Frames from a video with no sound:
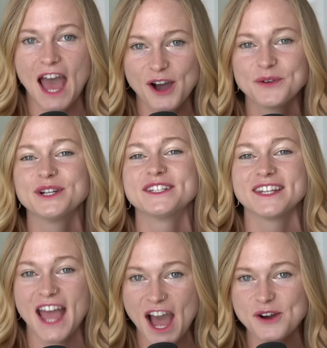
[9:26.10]
hours
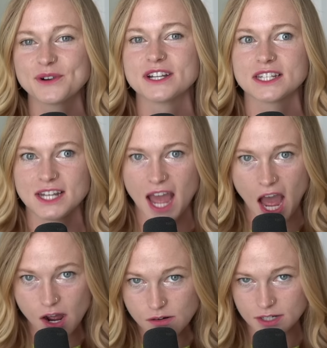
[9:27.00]
and hours and
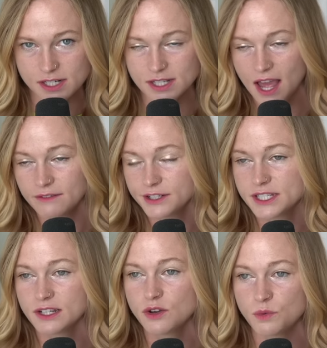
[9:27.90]
hours every
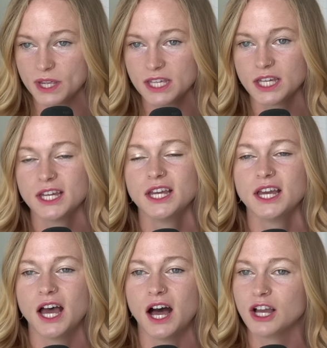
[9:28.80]
single week
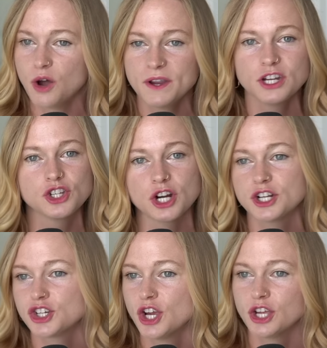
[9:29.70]
uh, going to
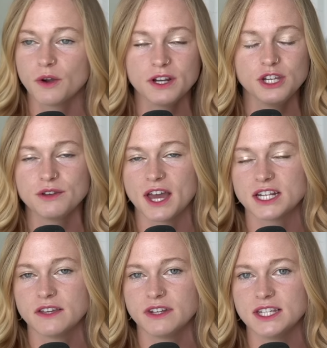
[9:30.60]
church, going to youth
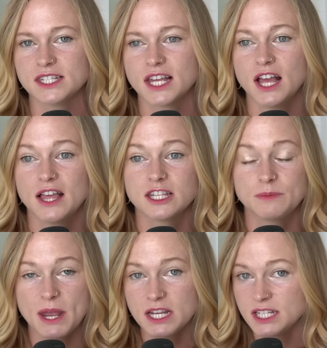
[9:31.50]
activities,
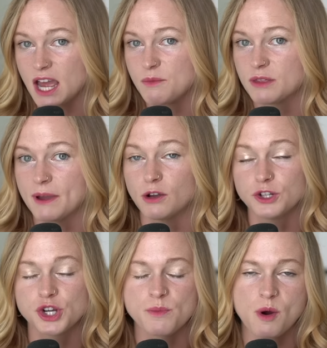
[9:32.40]
spending time with my
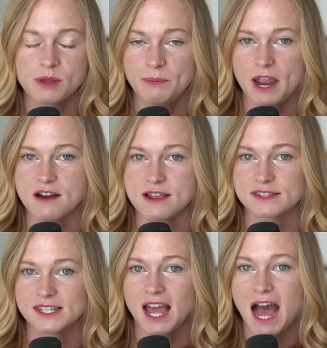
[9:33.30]
ultra Mormon
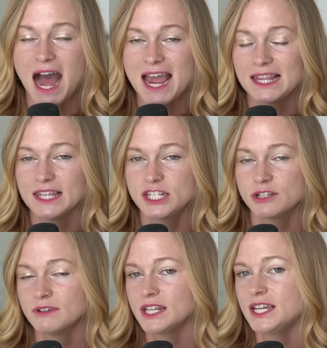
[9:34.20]
parents, I
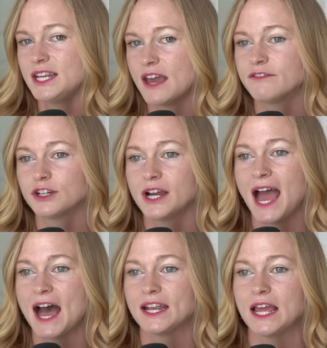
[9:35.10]
literally never
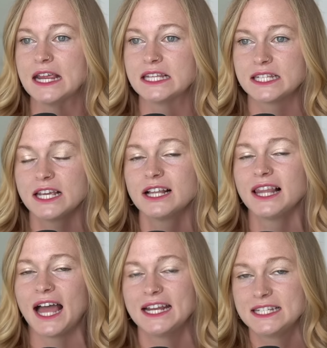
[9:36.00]
had a single
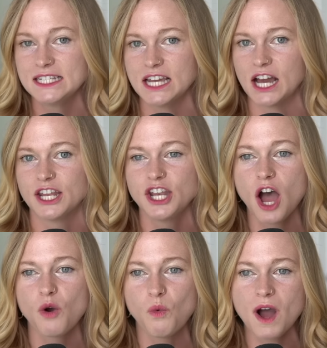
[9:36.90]
idea,
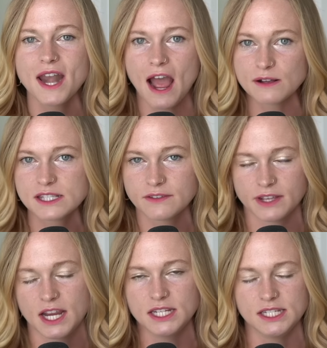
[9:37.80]
not one ounce of an
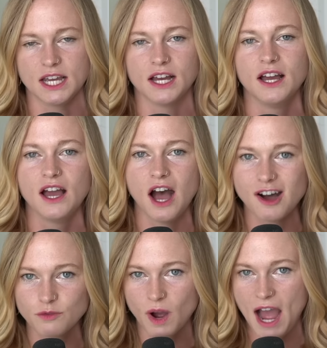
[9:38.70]
idea,
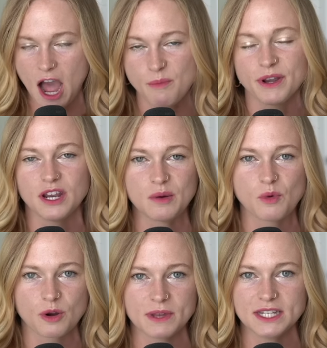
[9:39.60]
of what happened in a
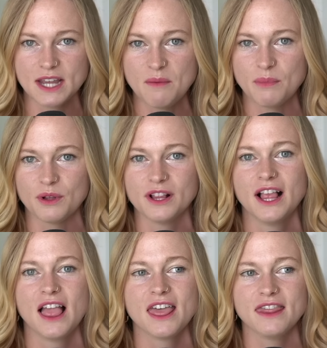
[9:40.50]
Mormon temple.
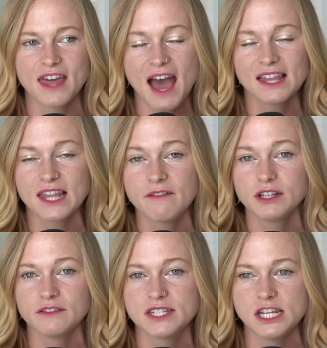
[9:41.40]
That
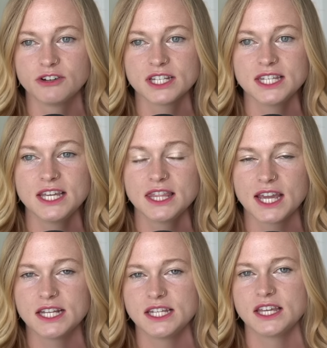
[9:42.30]
level of secrecy, the
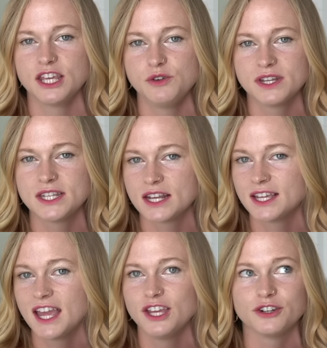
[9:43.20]
idea that you can
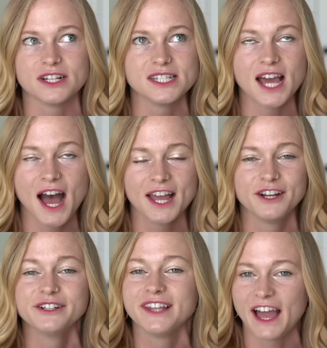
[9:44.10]
dedicate your
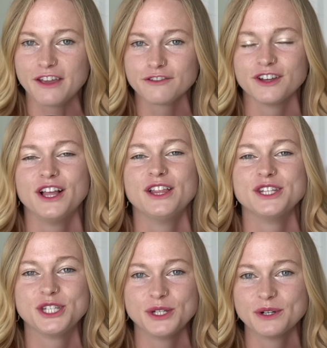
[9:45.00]
entire life
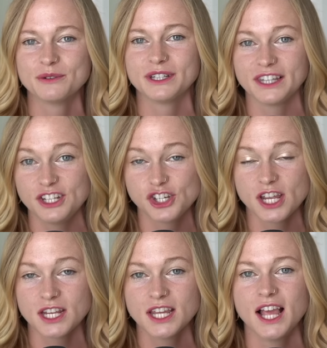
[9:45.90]
to a
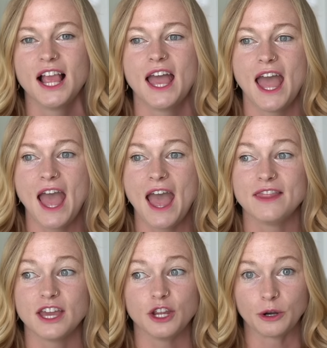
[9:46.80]
religion
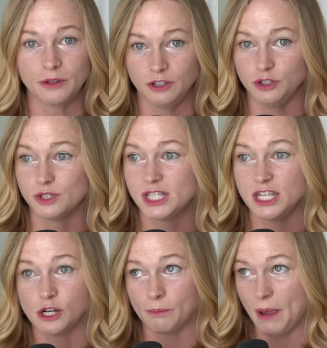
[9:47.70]
and that you you see
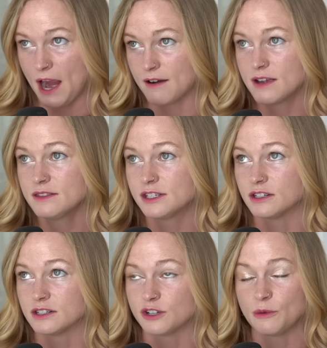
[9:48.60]
your parents,
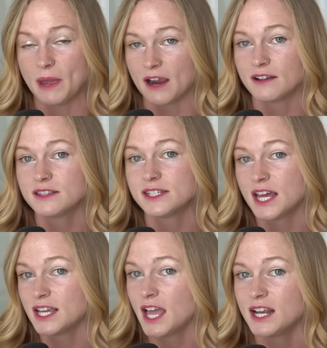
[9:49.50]
your adult parents
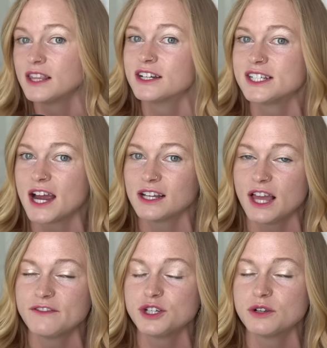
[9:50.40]
dedicating their entire
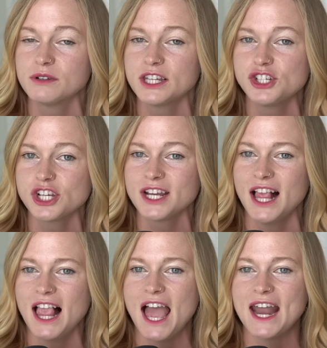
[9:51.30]
life to a religion
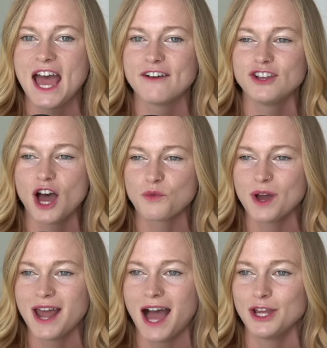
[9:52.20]
and have not
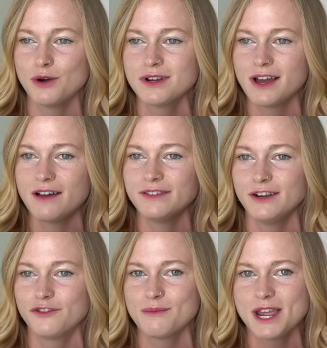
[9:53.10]
one iota of
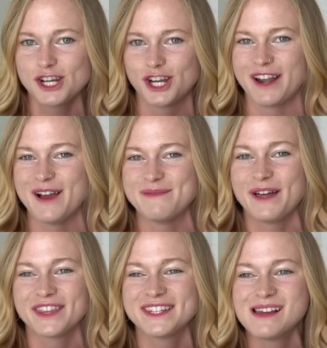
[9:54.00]
information
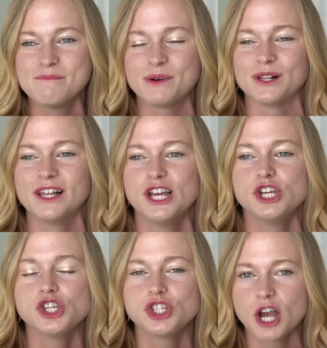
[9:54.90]
about the temple
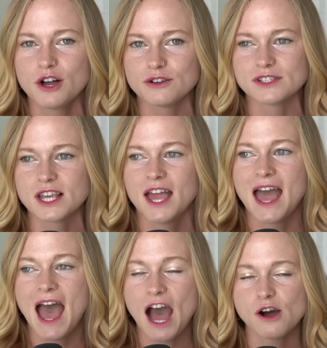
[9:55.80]
shows
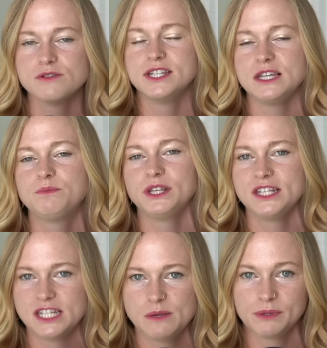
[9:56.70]
how deeply
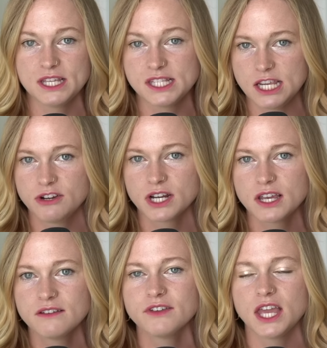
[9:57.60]
deeply
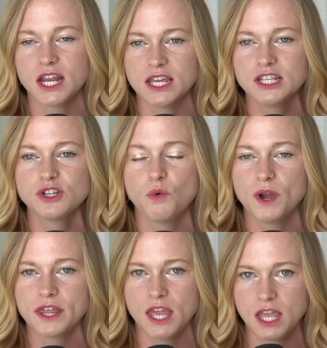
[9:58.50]
secretive it is
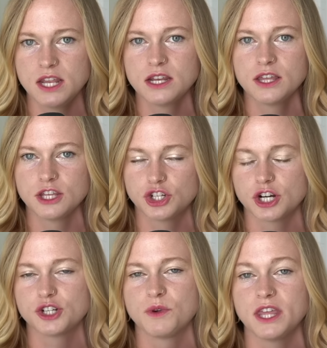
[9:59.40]
within the
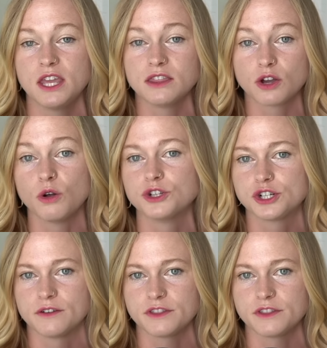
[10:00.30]
church, within the culture of the